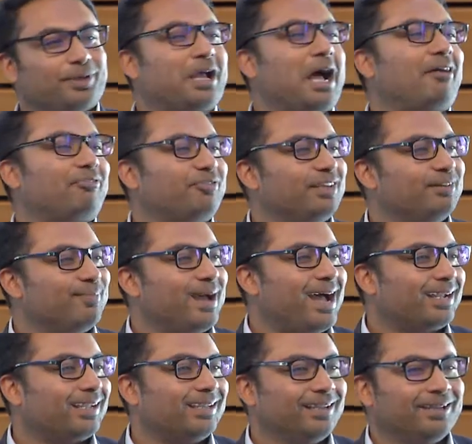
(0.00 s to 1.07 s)
we got
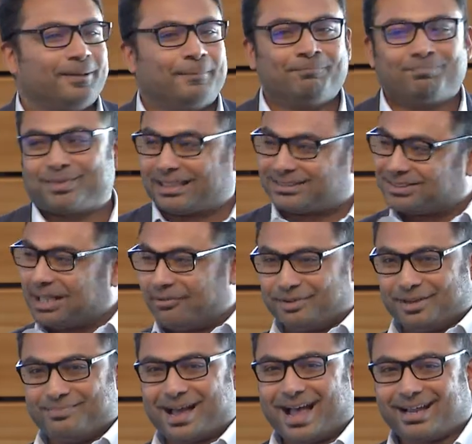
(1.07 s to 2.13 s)
feedback. That's not
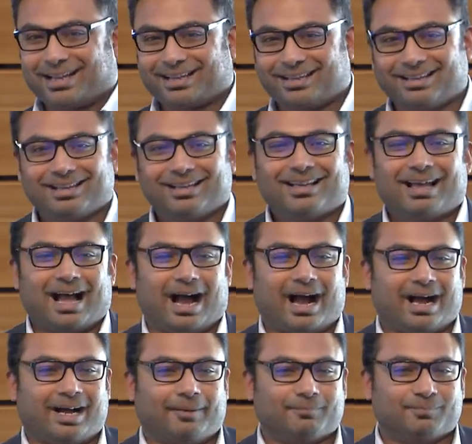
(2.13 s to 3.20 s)
feedback.
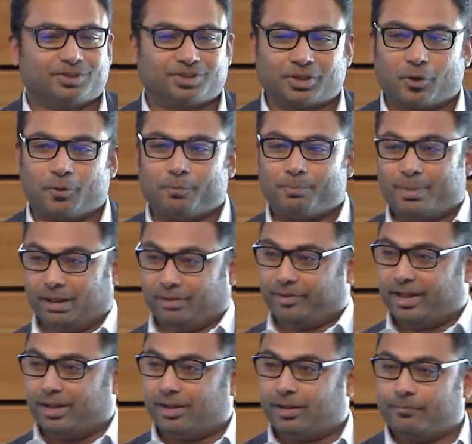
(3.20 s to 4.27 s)
So
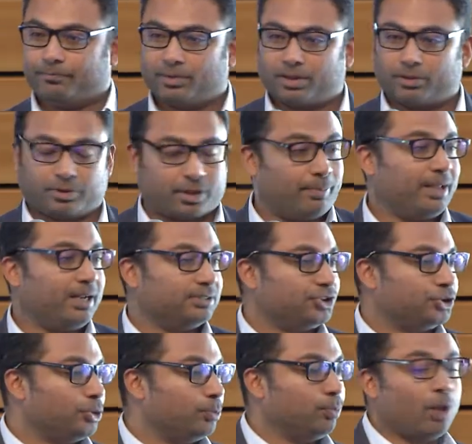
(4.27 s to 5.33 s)
Millvale committed
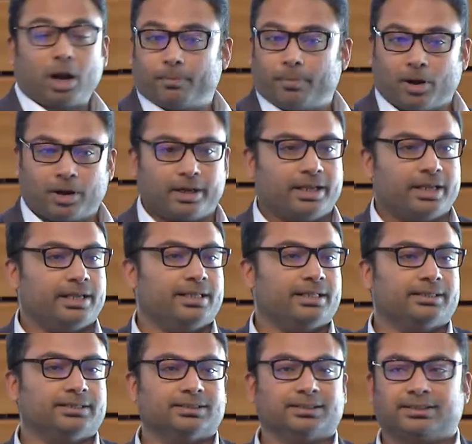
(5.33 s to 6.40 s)
to block
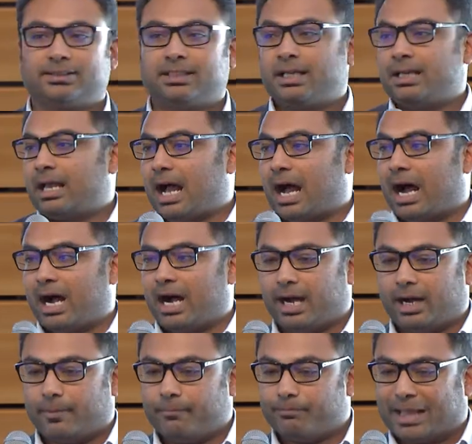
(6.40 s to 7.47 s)
parties,
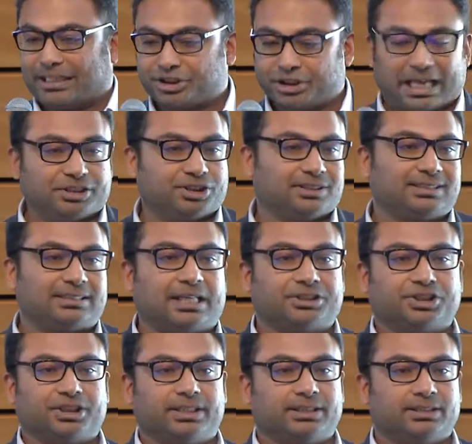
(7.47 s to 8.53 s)
education
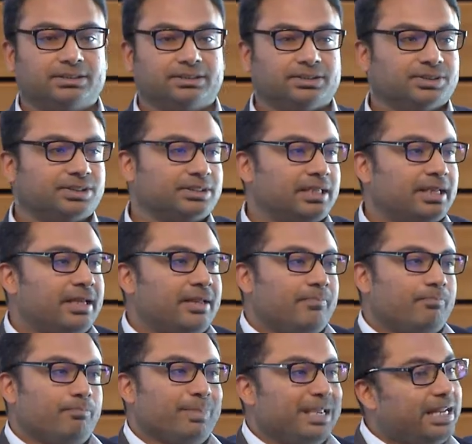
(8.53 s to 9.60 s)
sessions,
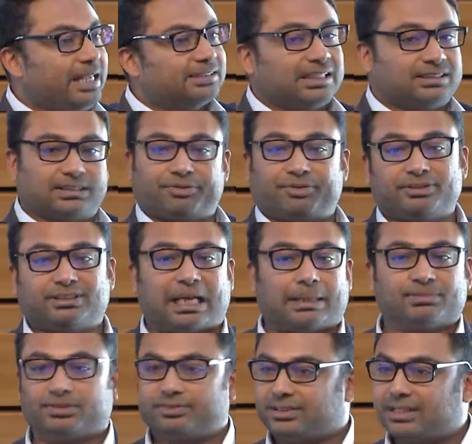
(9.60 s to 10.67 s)
meetings at different
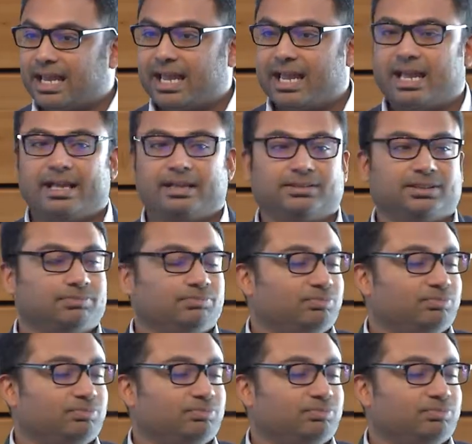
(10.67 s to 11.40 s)
times of day,